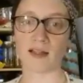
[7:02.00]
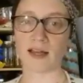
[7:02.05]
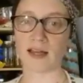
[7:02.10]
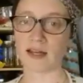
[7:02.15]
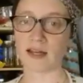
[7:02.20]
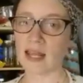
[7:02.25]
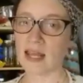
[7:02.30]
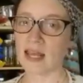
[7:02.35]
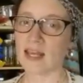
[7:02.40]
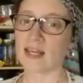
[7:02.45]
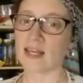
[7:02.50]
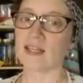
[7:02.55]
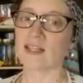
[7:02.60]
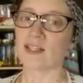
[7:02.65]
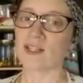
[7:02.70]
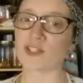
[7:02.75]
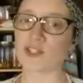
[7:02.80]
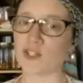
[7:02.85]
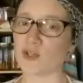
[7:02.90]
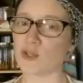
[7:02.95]
pallet.
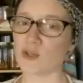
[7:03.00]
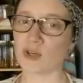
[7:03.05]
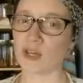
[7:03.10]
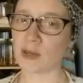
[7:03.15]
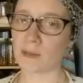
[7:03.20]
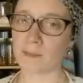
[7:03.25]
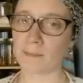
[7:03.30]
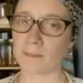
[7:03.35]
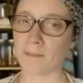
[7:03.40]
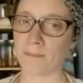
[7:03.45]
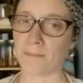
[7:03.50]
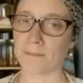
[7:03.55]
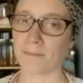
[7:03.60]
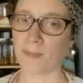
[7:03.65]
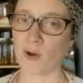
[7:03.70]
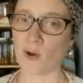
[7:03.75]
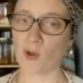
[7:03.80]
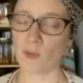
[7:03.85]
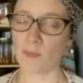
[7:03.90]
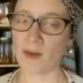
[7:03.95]
So you can
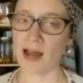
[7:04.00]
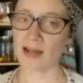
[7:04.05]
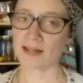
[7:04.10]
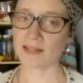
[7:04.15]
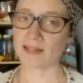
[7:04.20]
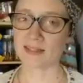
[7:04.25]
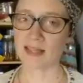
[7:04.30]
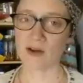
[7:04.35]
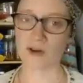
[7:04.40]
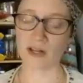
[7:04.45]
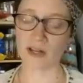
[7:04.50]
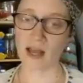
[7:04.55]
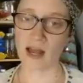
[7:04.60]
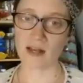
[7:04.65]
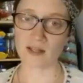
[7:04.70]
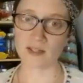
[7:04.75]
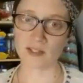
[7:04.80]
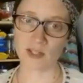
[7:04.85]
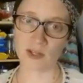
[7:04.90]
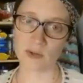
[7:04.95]
pull boxes out at
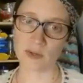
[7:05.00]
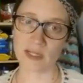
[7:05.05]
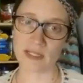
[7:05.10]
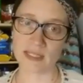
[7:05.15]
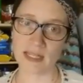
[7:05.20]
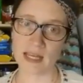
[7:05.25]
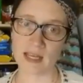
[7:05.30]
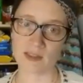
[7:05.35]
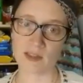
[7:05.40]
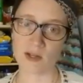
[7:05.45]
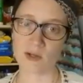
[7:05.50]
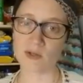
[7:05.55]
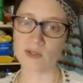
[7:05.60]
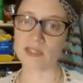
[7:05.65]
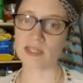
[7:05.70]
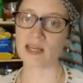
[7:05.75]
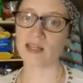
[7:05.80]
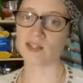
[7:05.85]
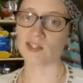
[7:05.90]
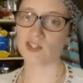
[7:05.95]
Costco and take those.
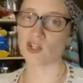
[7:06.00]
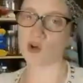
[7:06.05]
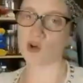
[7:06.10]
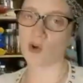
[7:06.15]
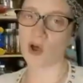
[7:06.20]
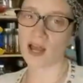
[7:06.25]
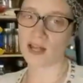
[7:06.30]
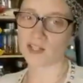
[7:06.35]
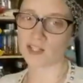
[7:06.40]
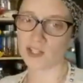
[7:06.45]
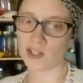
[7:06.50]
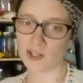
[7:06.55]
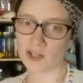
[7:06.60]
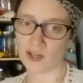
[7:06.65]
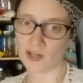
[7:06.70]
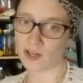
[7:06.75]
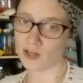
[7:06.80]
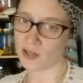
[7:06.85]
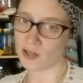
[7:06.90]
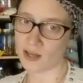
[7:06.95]
And so I
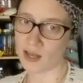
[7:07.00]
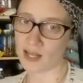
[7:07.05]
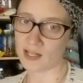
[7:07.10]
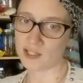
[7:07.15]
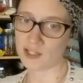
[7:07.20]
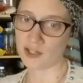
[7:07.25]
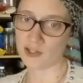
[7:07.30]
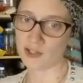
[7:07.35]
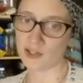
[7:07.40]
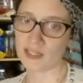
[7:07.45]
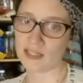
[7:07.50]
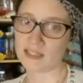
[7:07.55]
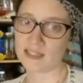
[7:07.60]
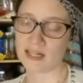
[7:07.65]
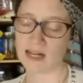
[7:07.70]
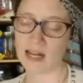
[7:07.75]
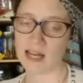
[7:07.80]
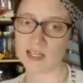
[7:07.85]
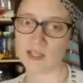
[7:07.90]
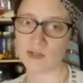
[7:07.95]
took these
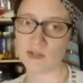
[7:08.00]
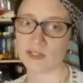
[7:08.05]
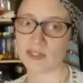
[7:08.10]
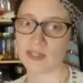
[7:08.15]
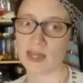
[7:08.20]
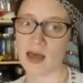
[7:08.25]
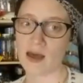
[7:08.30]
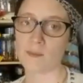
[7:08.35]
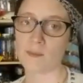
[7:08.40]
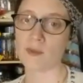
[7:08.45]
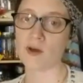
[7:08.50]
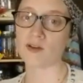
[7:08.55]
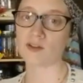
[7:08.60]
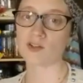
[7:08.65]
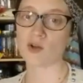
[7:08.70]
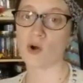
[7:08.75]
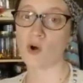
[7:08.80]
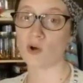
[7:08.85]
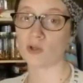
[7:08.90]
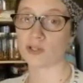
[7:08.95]
and I used them
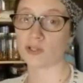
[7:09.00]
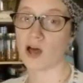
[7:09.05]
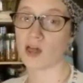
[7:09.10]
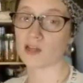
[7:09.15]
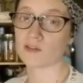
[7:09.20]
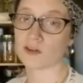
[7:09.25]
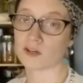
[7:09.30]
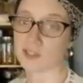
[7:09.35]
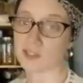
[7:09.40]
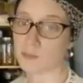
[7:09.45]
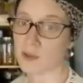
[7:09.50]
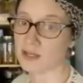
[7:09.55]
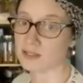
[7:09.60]
to hold all of our